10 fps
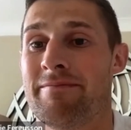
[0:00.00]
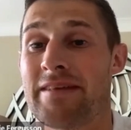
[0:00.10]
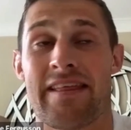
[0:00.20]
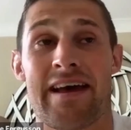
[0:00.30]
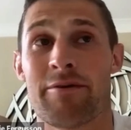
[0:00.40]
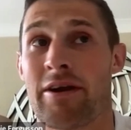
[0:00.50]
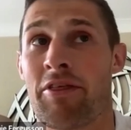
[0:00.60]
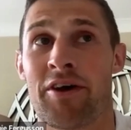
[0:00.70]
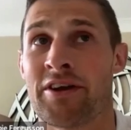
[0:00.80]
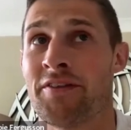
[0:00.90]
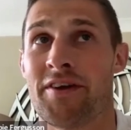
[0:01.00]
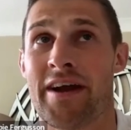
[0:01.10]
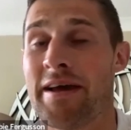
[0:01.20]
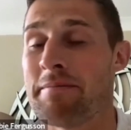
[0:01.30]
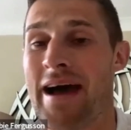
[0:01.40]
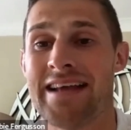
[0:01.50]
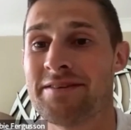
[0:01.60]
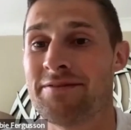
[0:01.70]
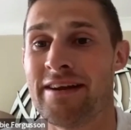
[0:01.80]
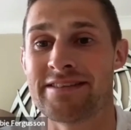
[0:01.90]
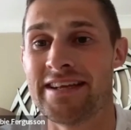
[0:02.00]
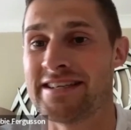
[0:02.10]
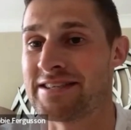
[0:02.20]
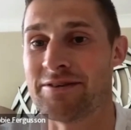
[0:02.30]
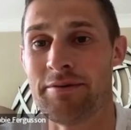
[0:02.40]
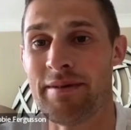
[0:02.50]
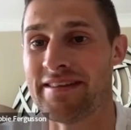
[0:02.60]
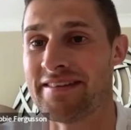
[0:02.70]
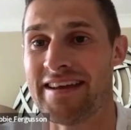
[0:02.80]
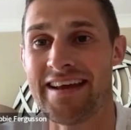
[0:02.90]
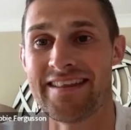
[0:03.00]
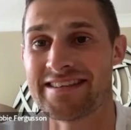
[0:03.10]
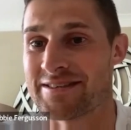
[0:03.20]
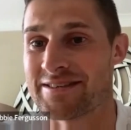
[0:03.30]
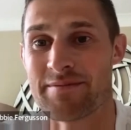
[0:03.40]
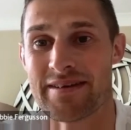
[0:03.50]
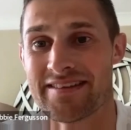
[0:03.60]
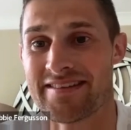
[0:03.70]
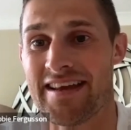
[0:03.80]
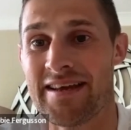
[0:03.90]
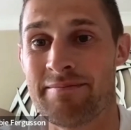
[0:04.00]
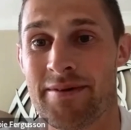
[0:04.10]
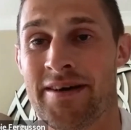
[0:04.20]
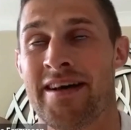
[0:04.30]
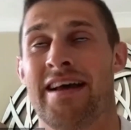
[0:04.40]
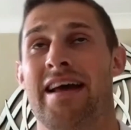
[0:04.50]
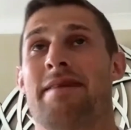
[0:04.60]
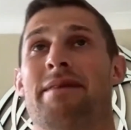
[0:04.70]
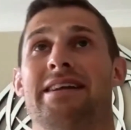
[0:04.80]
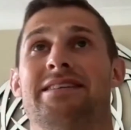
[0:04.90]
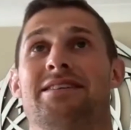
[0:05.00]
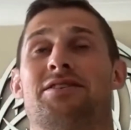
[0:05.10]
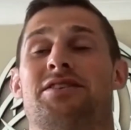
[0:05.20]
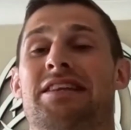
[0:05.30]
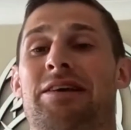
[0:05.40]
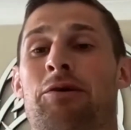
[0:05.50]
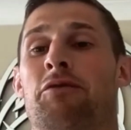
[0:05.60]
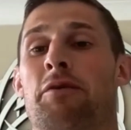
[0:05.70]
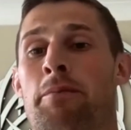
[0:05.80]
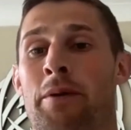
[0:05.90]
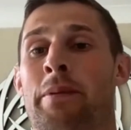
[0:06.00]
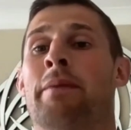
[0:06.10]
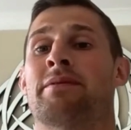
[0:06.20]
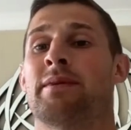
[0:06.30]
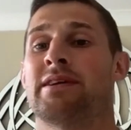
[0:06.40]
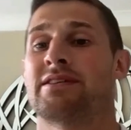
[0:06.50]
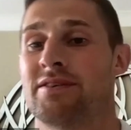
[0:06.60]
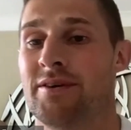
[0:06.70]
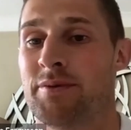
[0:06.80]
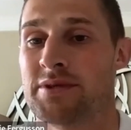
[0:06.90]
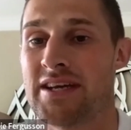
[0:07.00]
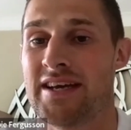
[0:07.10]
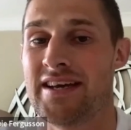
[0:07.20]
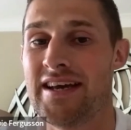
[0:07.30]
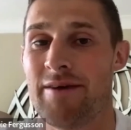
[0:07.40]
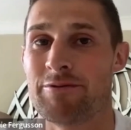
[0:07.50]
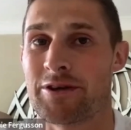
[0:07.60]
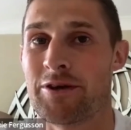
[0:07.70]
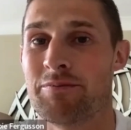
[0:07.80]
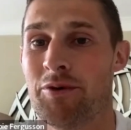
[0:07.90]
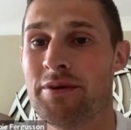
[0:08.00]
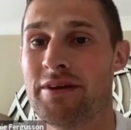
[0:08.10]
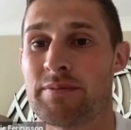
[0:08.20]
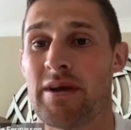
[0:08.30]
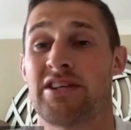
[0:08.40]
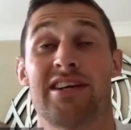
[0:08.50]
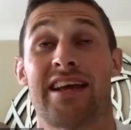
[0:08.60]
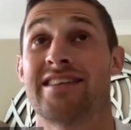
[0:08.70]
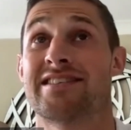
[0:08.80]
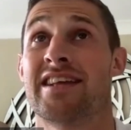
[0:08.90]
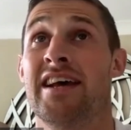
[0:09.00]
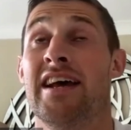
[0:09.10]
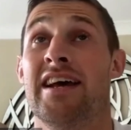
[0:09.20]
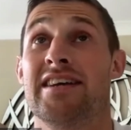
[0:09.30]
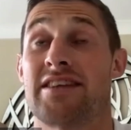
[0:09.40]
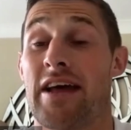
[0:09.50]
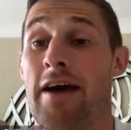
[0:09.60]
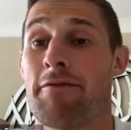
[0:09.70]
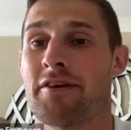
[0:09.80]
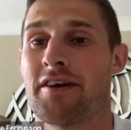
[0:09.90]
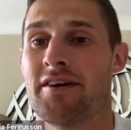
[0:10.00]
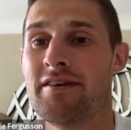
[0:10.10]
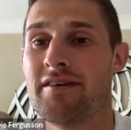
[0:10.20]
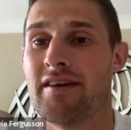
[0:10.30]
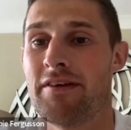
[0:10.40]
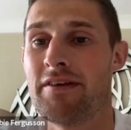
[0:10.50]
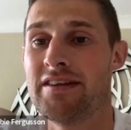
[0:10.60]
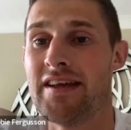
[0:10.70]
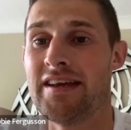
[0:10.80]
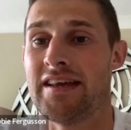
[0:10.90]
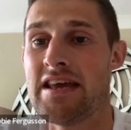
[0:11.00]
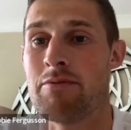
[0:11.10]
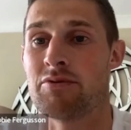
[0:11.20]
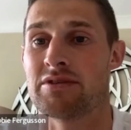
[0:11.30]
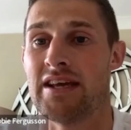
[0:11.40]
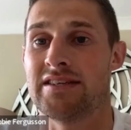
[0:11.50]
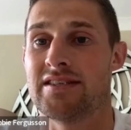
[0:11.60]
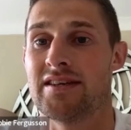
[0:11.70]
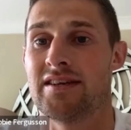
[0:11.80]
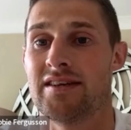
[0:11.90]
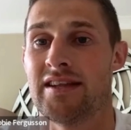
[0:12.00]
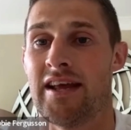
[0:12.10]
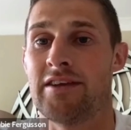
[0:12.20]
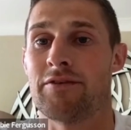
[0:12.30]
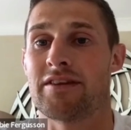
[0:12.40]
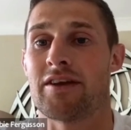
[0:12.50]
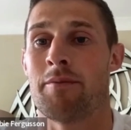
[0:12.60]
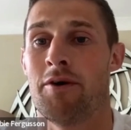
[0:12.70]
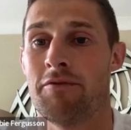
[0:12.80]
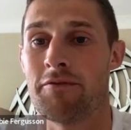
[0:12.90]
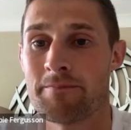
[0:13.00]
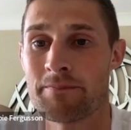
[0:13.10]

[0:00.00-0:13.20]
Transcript: yeah, that one I thought I'd underhit massively. This isn't going to make the 10. This isn't going to make the 10. But it managed to just sneak over and pop up to me. So no, it was a good moment, especially against South Africa in a fairly tight game. It was nice for it to come off.